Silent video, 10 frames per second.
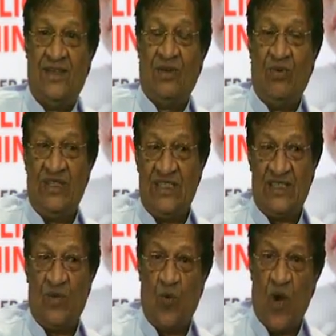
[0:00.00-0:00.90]
which is
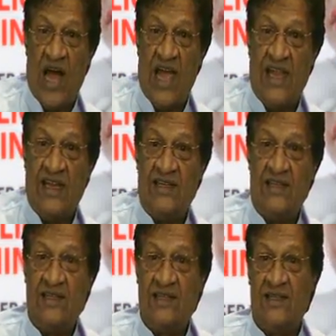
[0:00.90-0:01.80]
a wide
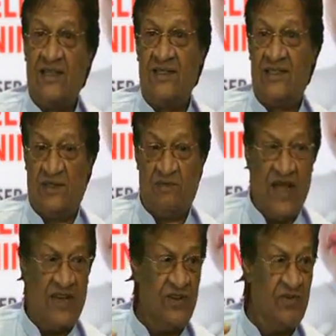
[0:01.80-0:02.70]

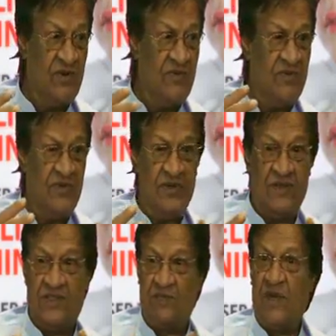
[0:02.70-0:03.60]
spectrum
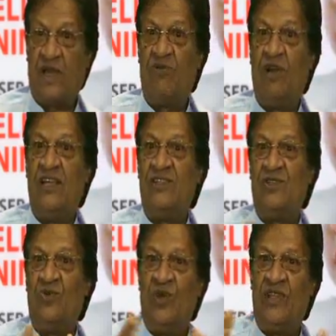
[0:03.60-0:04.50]
of
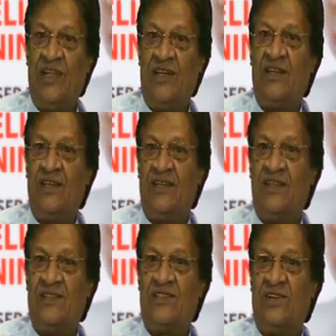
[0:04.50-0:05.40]
speculation
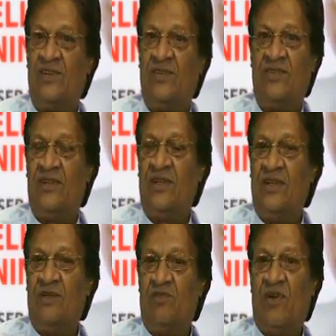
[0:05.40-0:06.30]
within certain
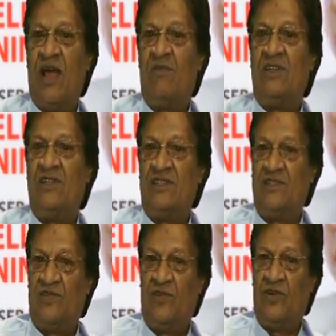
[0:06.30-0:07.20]
parameters
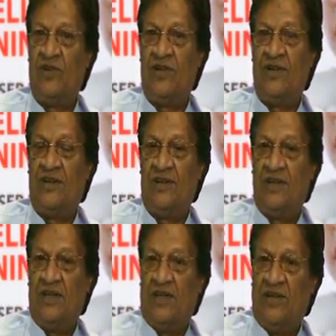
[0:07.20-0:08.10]
for
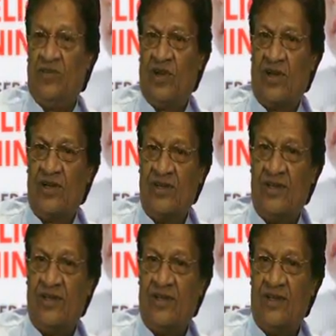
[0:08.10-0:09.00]
a drug.
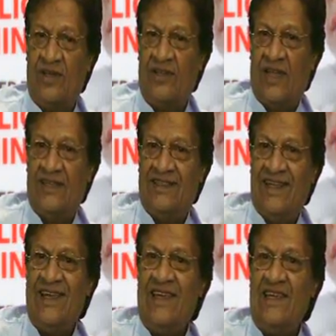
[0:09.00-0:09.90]
And that
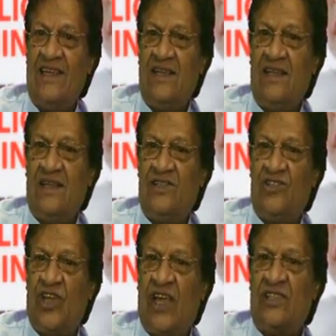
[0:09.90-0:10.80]
D
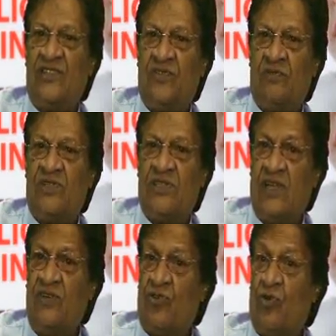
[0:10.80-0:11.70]
changed from
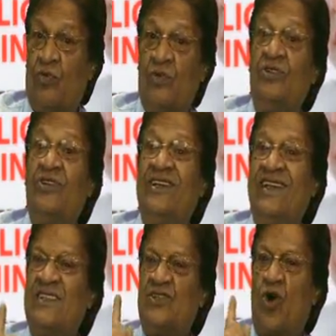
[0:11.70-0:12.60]
syndrome to
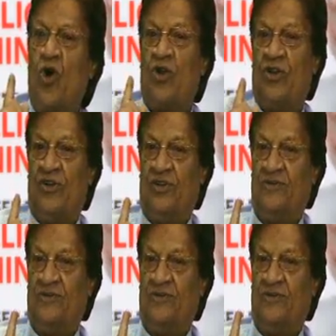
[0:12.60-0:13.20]
disorder.